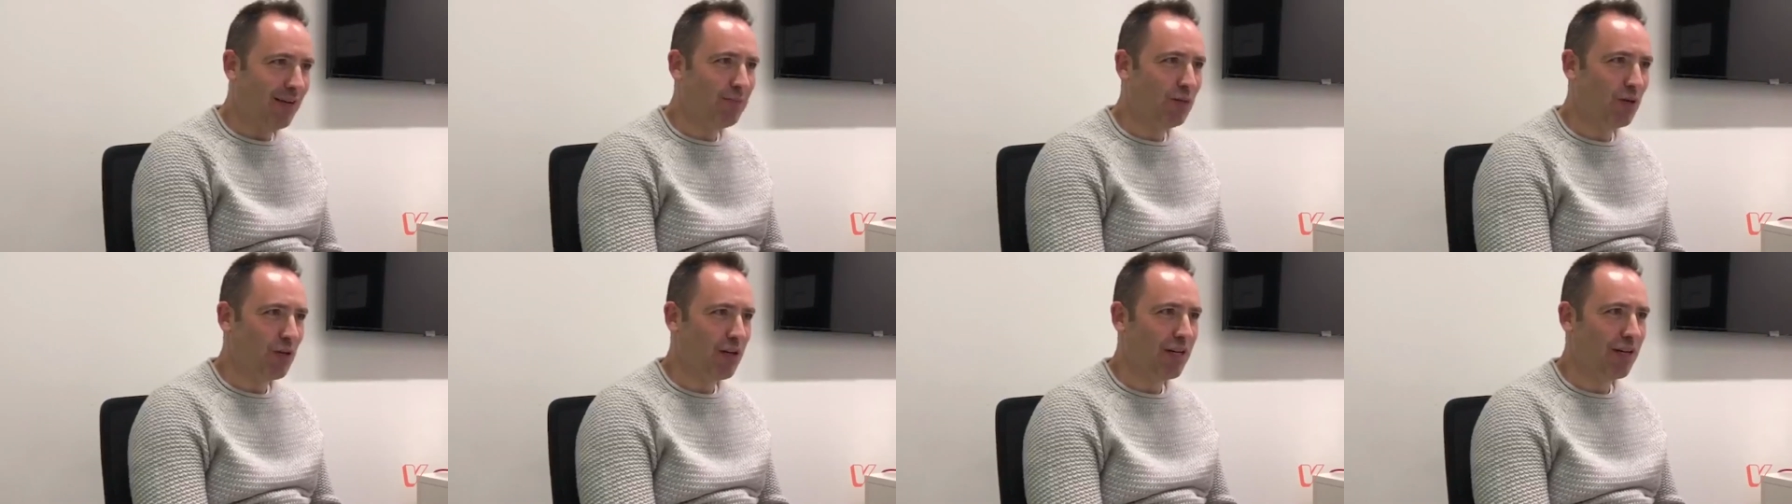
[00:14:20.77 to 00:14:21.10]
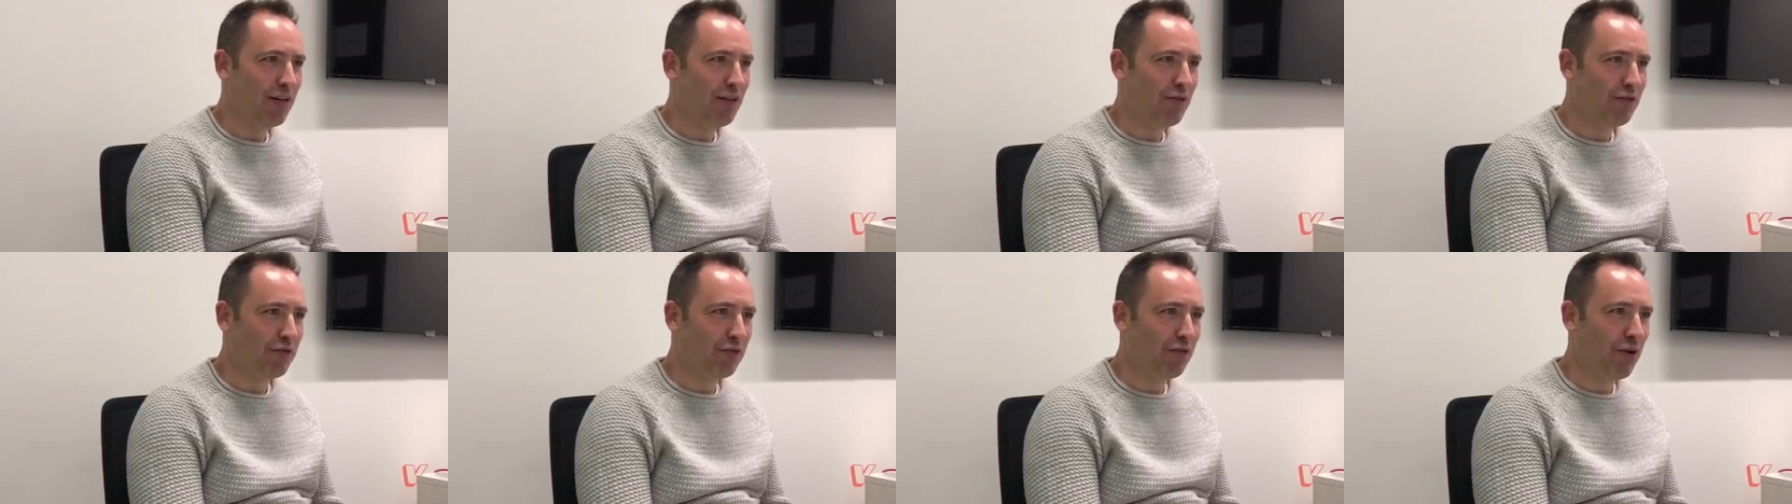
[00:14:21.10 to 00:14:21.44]
I'm not
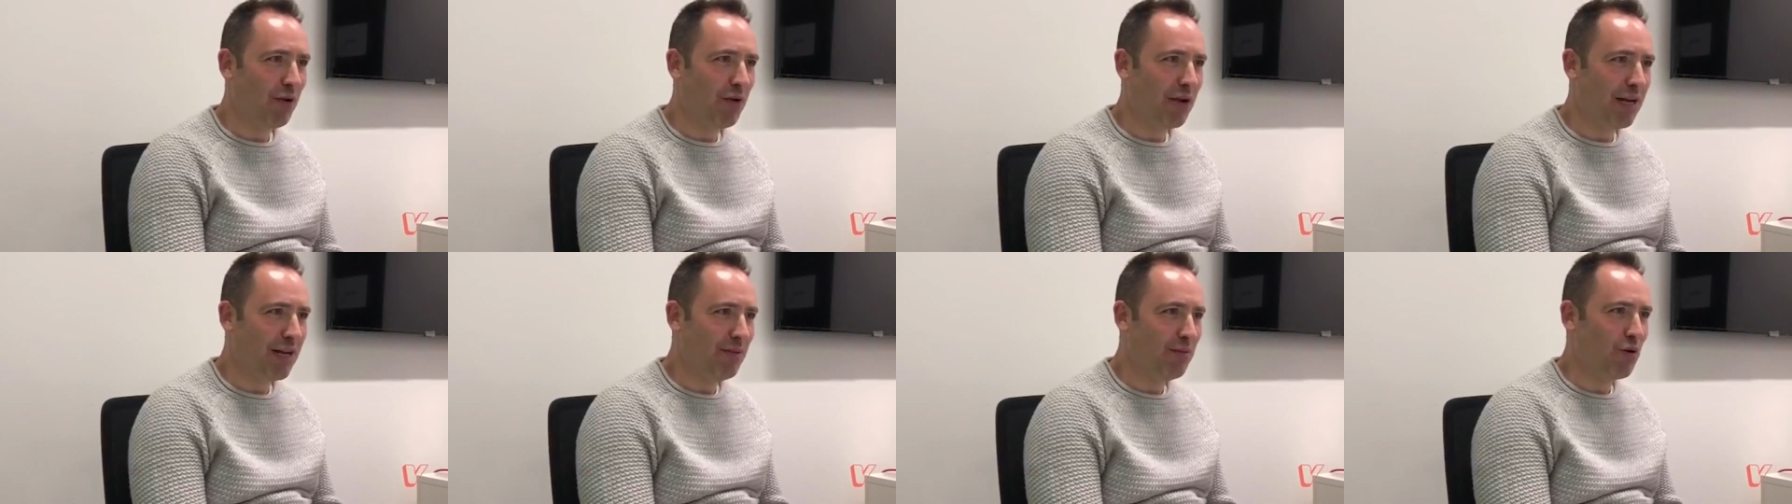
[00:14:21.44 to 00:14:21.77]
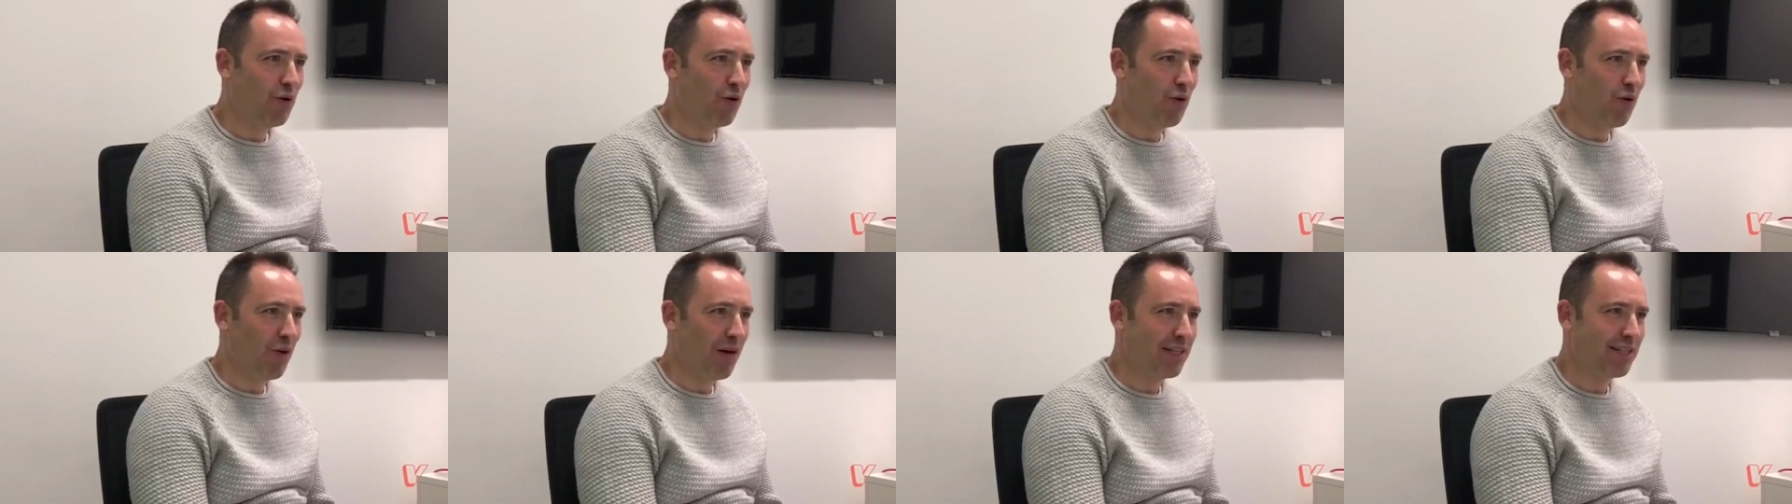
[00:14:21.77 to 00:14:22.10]
going to throw any
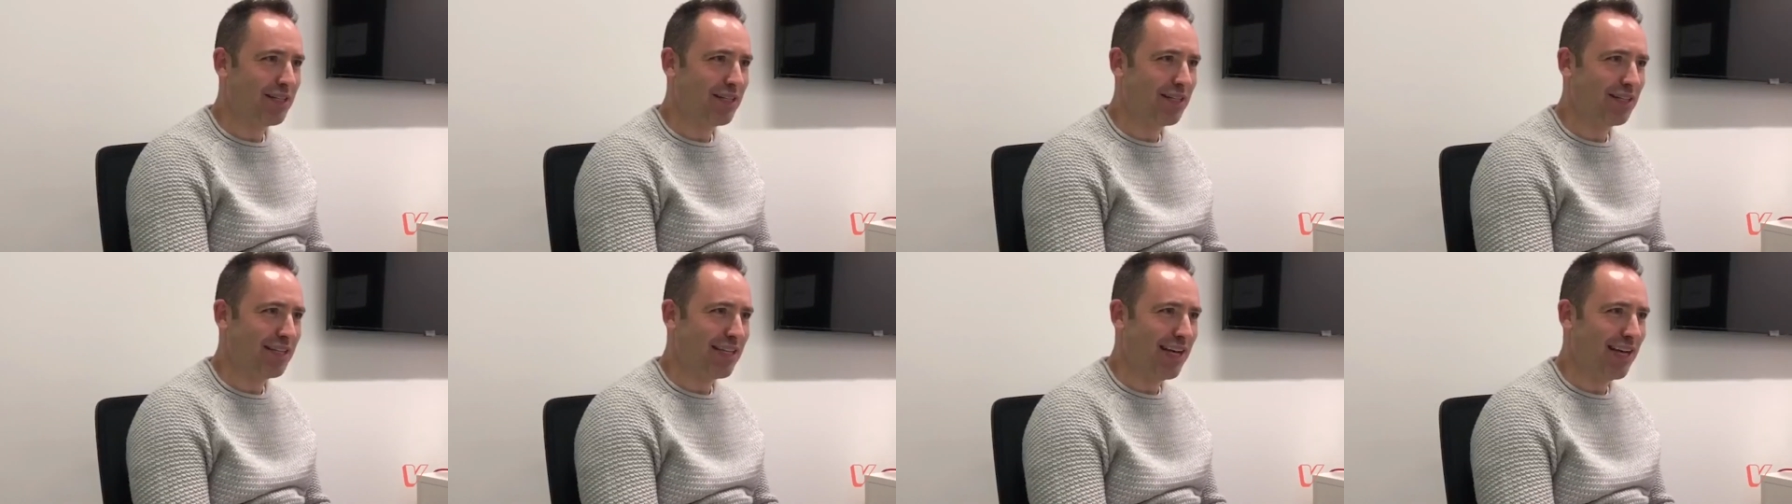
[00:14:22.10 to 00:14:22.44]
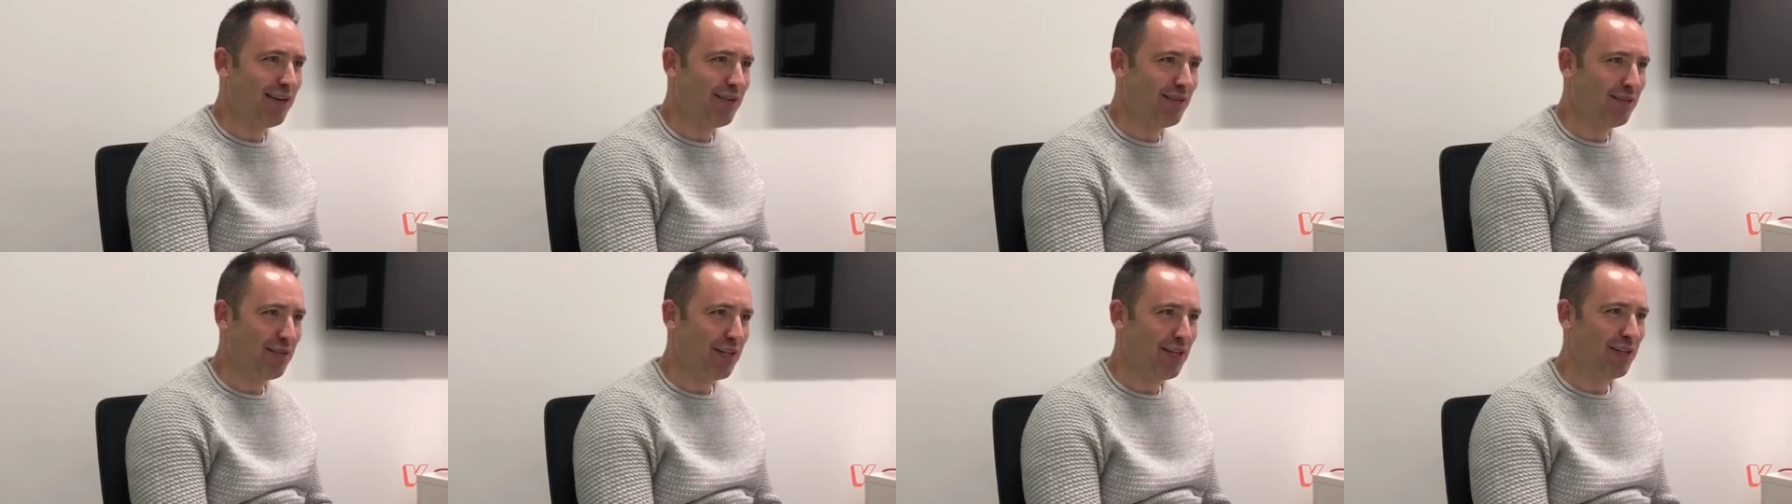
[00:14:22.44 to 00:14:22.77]
more questions
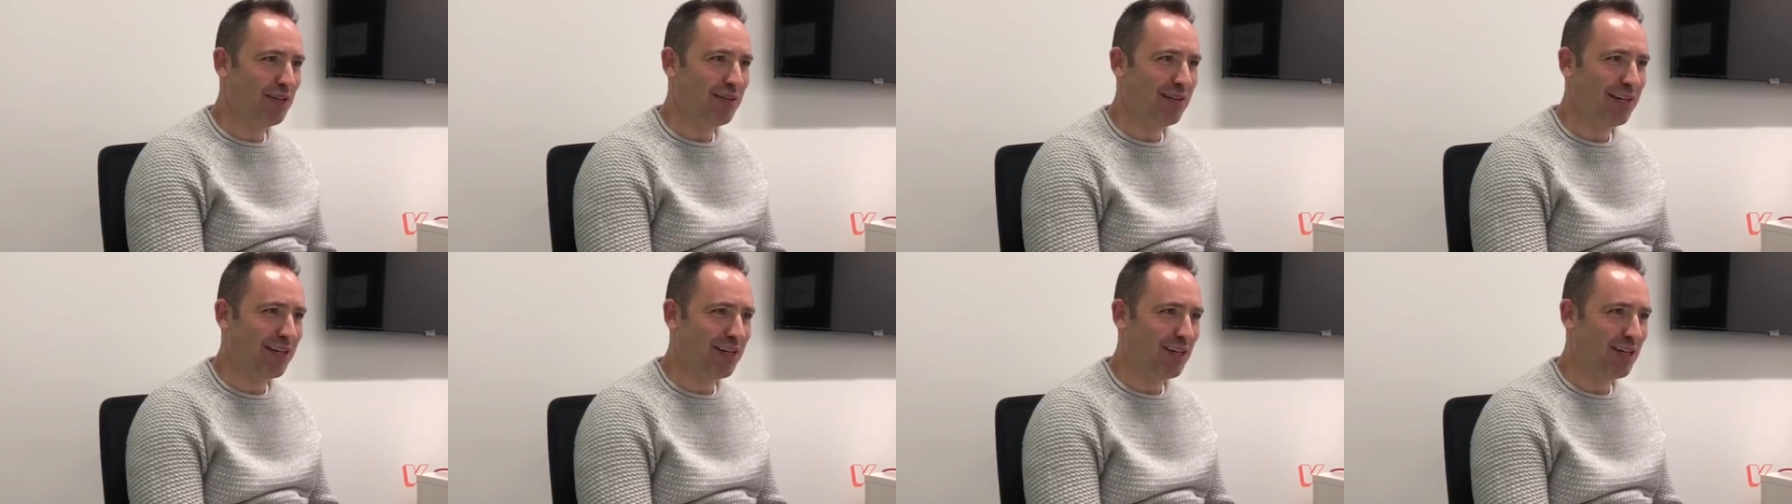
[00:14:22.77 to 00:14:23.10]
out at you,